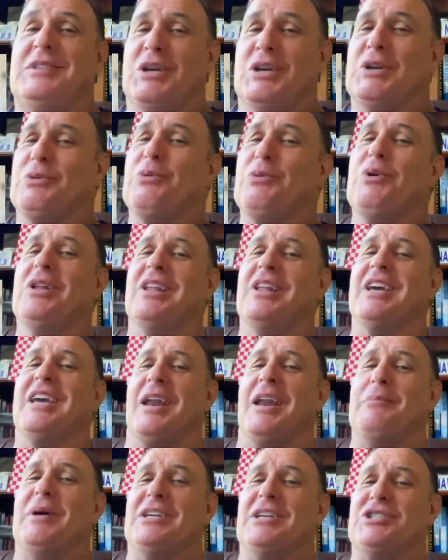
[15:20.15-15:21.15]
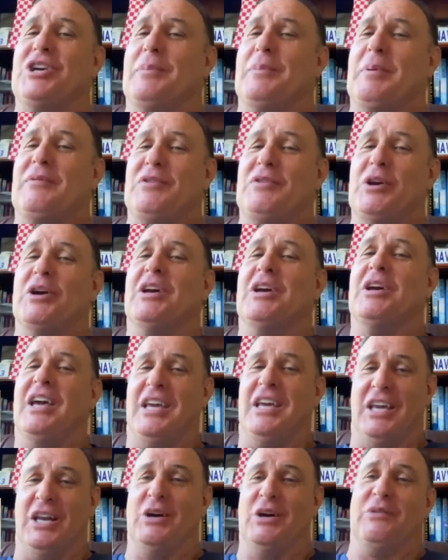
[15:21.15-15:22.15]
can really kind of mess you up if you,
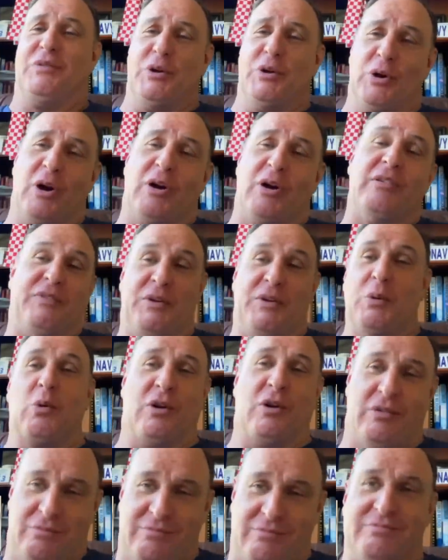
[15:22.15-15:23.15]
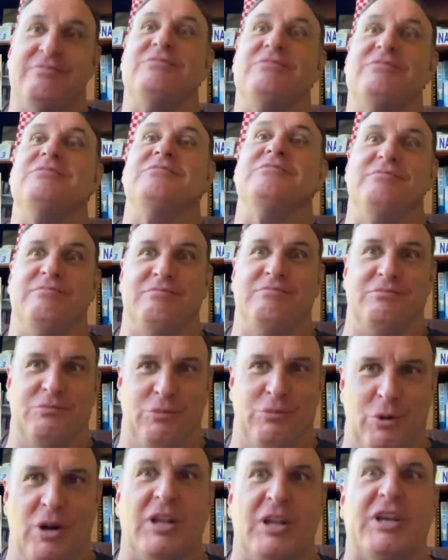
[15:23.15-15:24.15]
you know, if you weren't
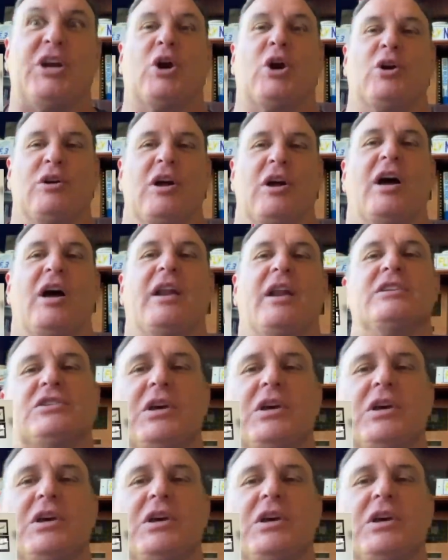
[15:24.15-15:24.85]
really current on it.